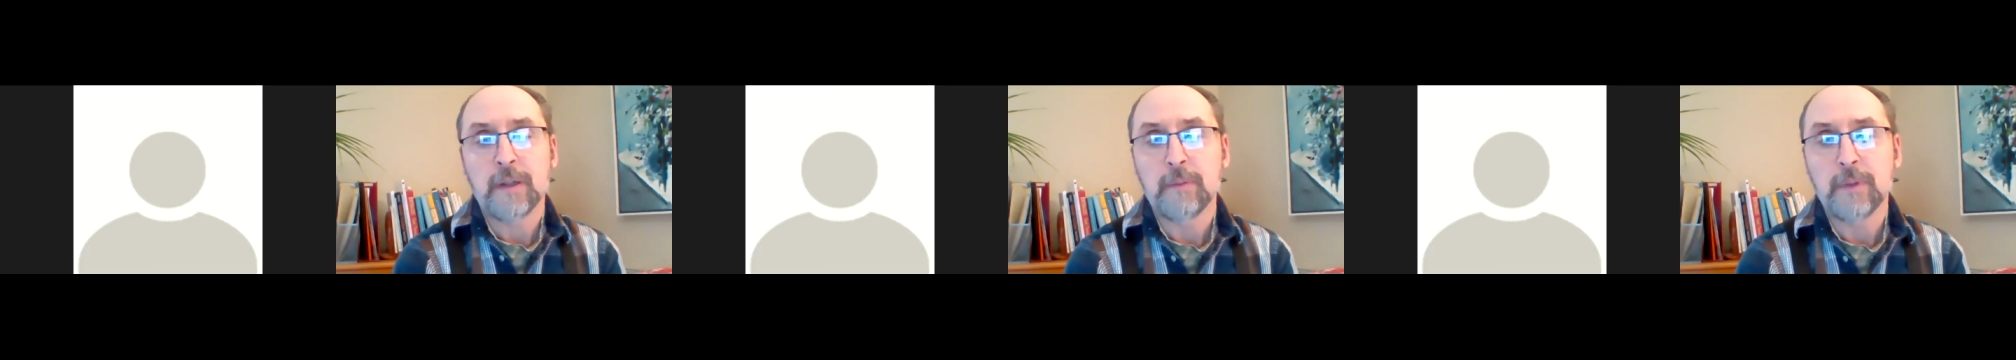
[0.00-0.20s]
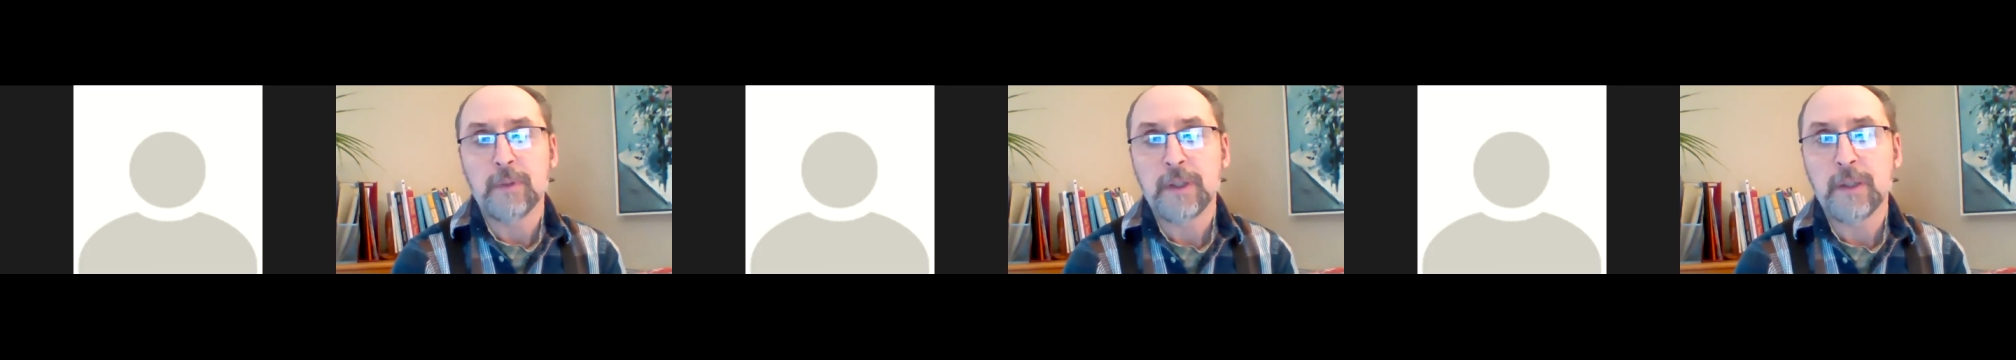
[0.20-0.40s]

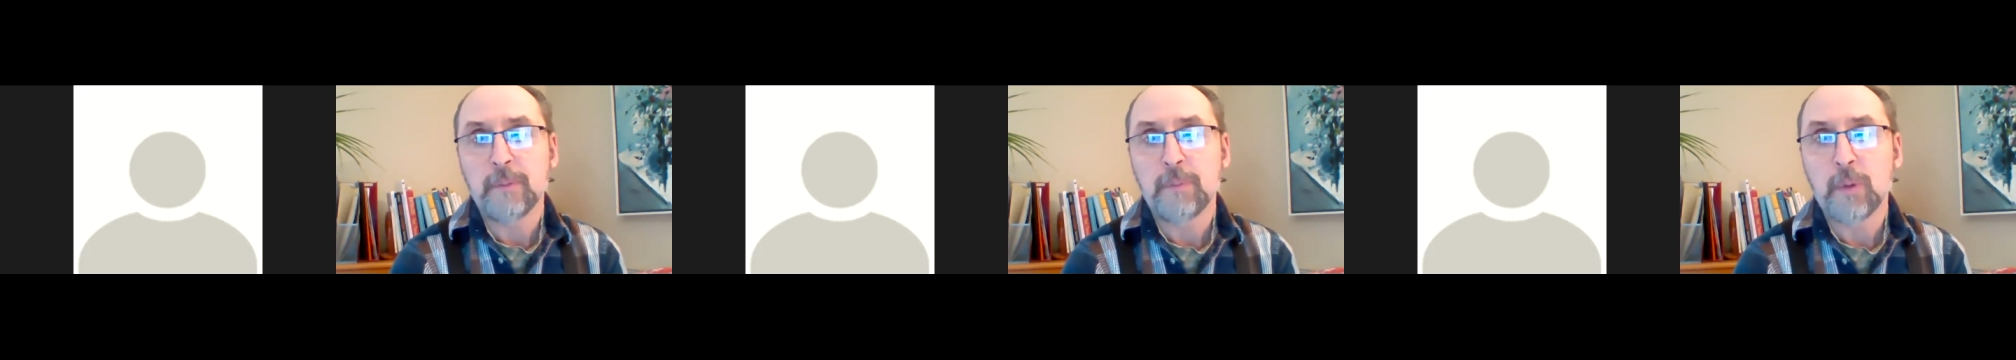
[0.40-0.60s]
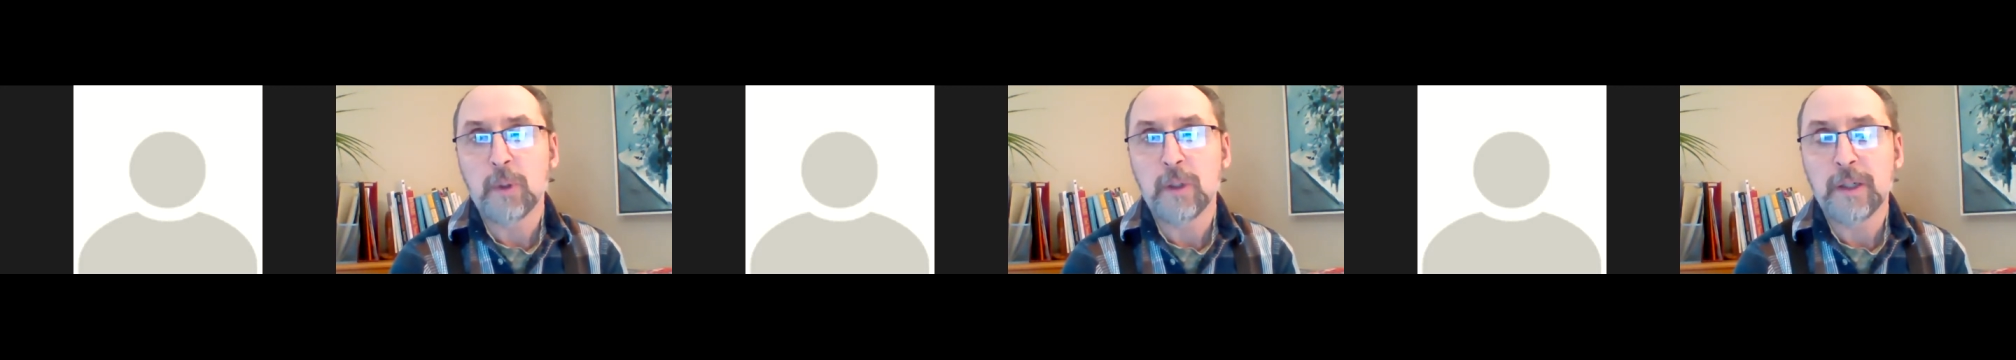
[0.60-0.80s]
are really
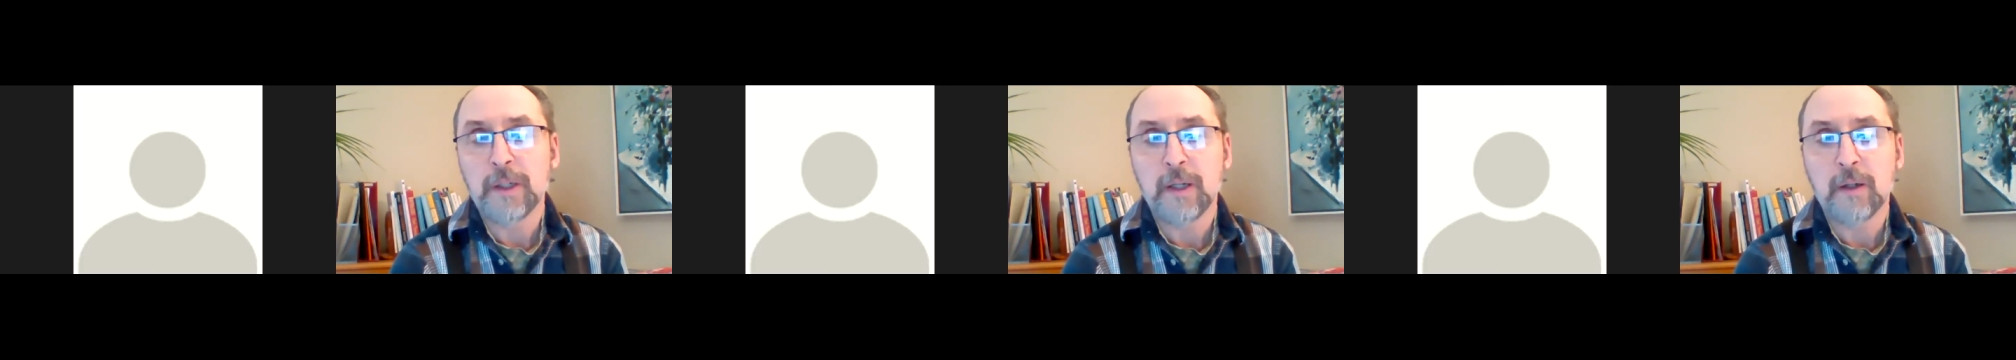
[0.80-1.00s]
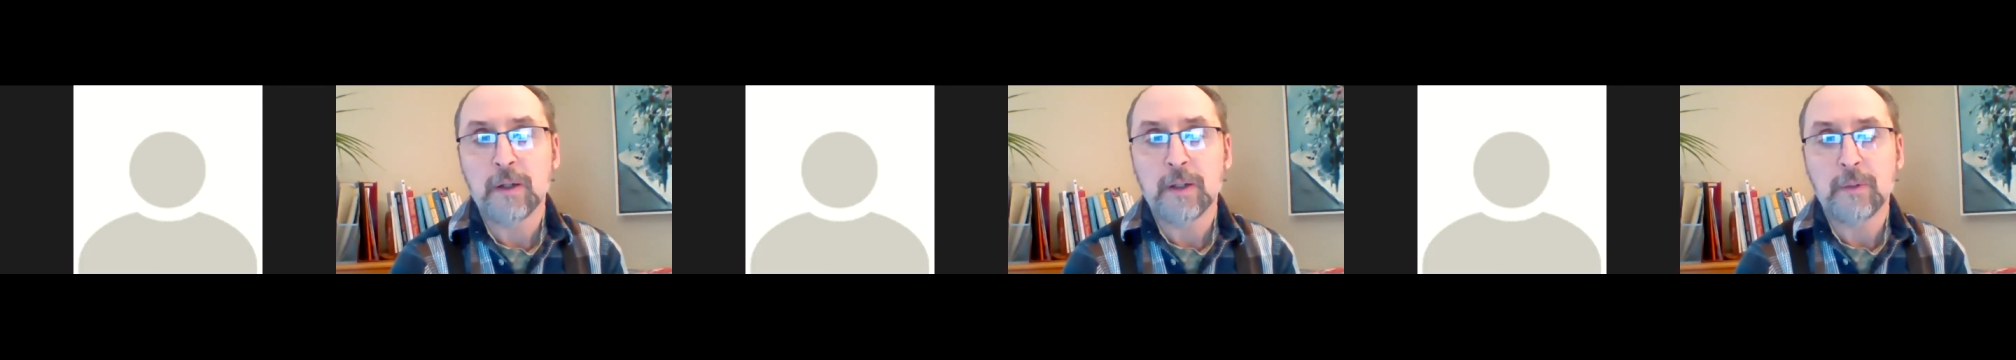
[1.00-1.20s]
important
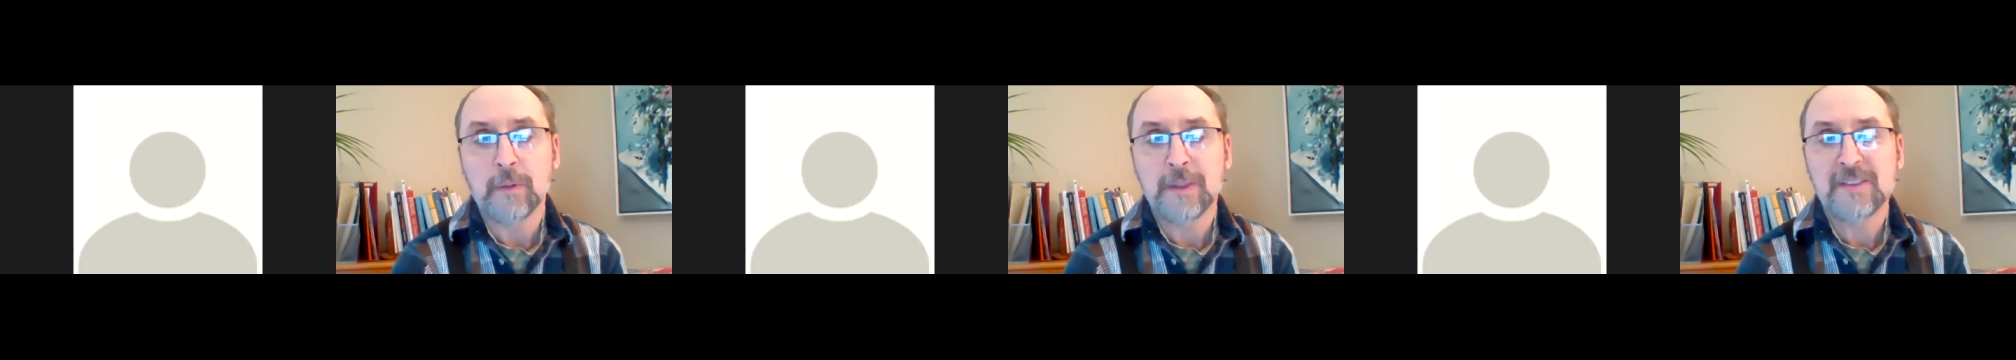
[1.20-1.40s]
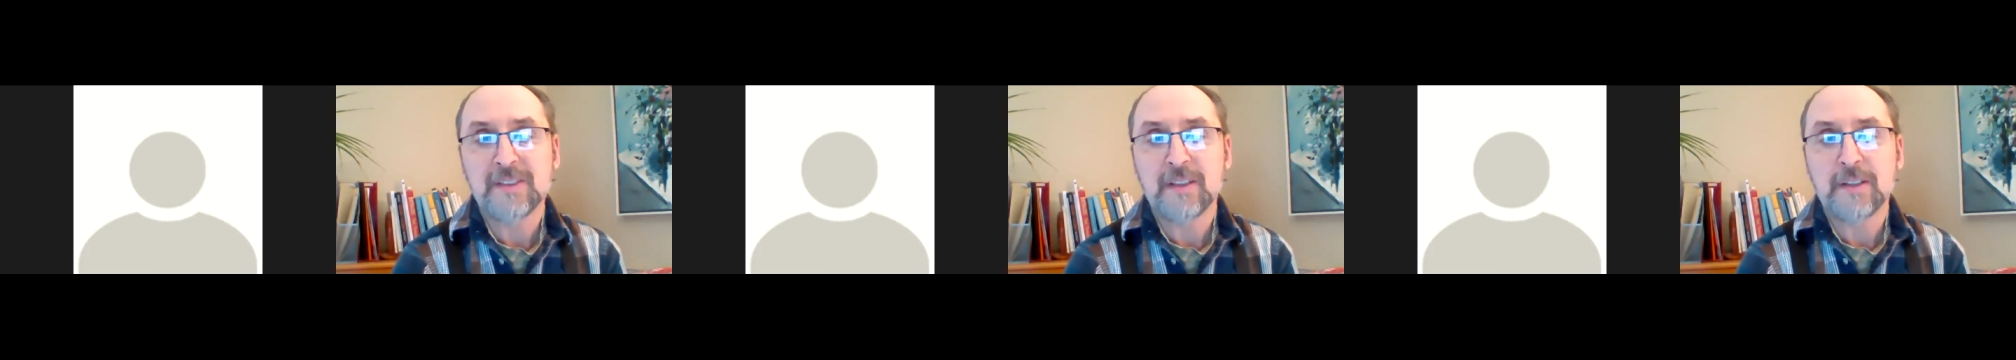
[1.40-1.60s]

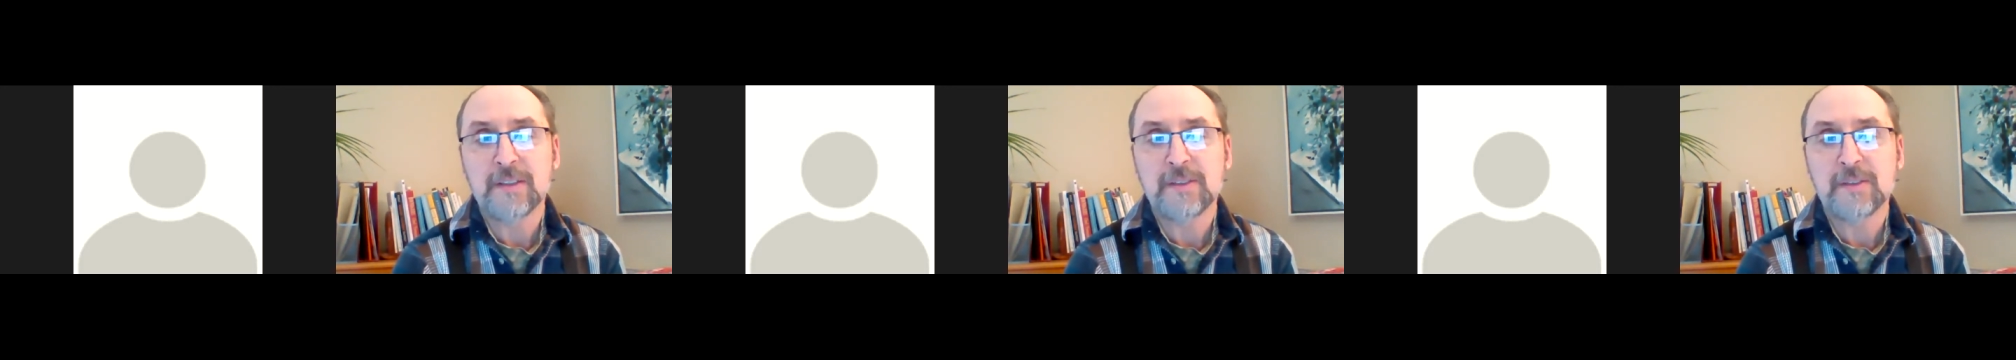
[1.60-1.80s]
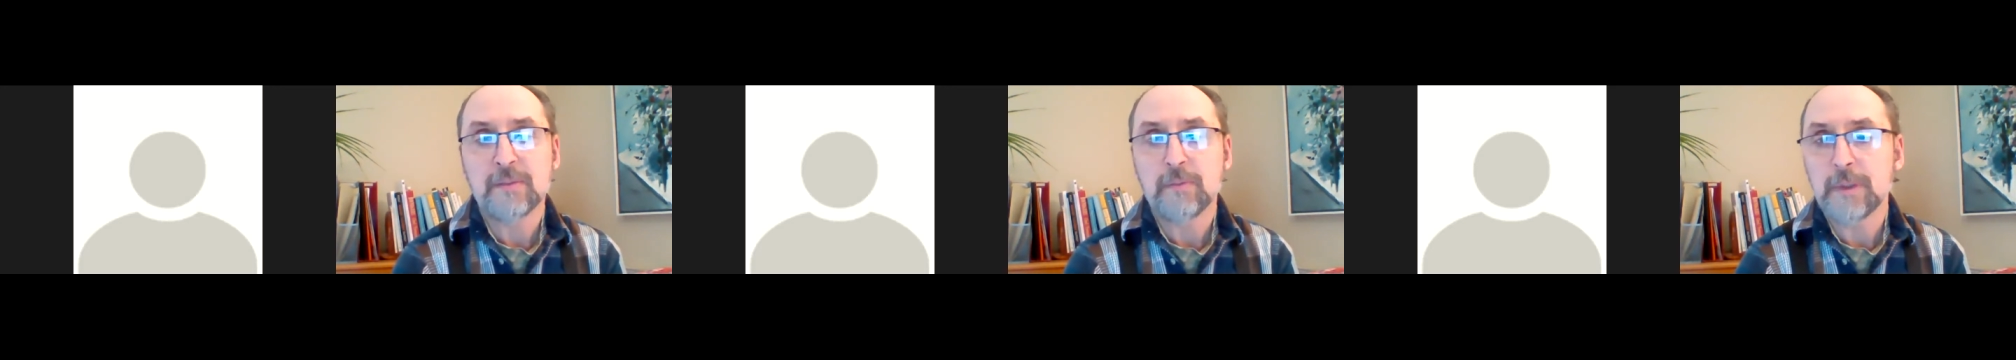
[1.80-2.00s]

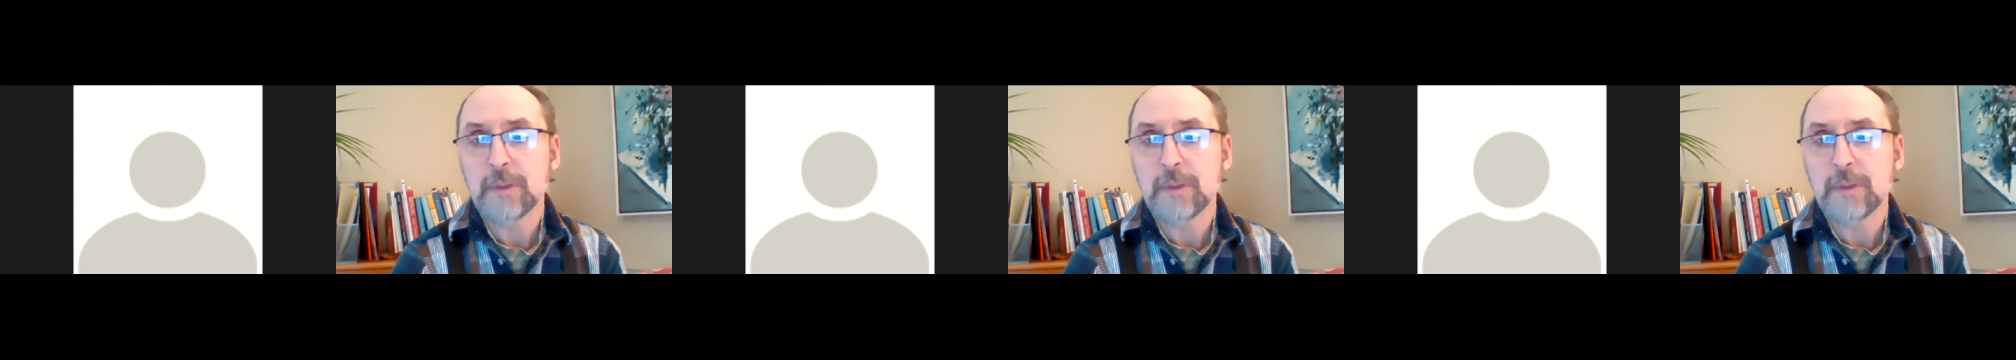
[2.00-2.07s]
characteristics.